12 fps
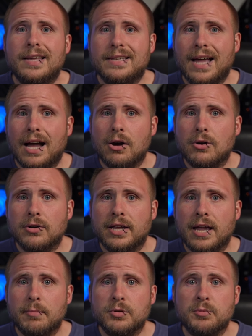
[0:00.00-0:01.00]
Die-hard
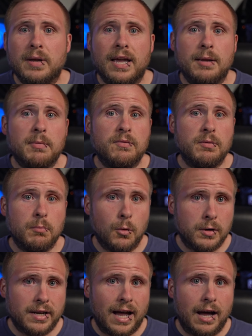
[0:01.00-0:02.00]
gamers became even
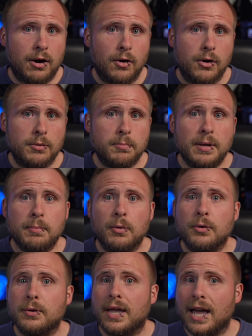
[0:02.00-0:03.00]
more die-hard. people
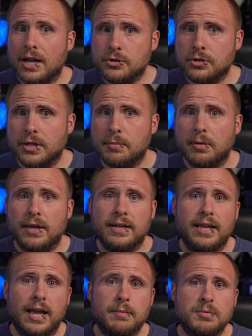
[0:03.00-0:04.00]
who casually played
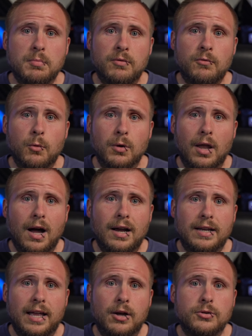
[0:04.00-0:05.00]
games before
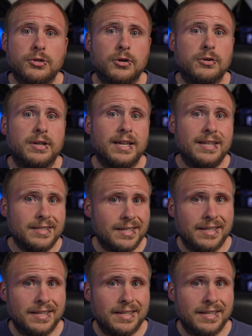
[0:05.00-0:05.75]
lockdown turned into